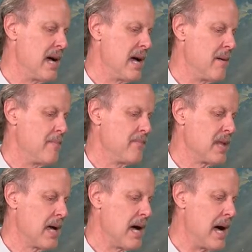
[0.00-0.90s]

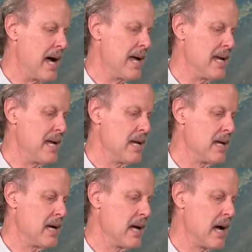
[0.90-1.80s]
I
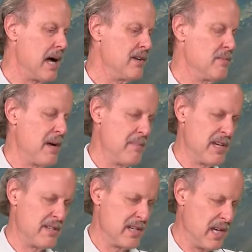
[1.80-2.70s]
do my
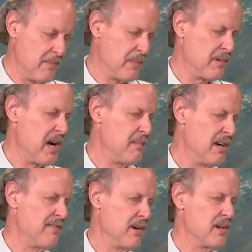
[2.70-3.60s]
best to keep a primary
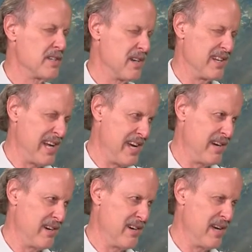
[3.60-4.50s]
focus on that
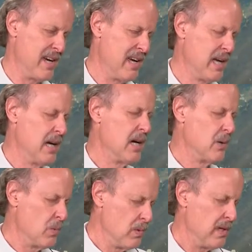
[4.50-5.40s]
area, mm-hmm,
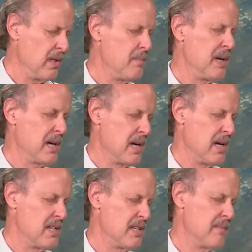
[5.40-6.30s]
really
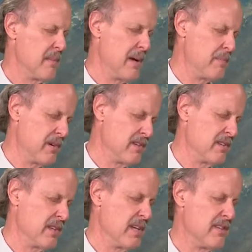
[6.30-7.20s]
because of my
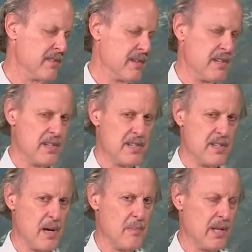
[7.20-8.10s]
personal history, just
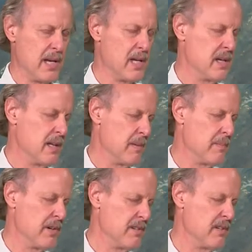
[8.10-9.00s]
stumbling into the
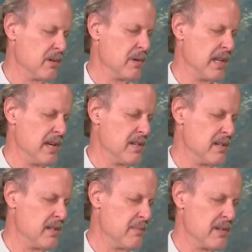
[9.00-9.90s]
personal
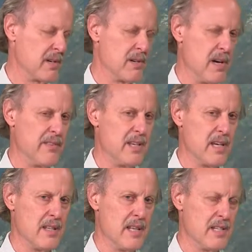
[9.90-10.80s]
relationships across the
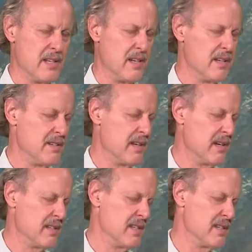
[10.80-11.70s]
ethnicities
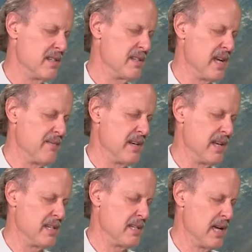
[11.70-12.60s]
there since the
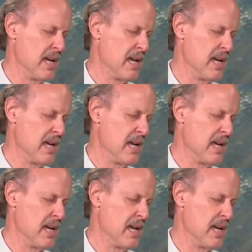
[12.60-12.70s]
70s,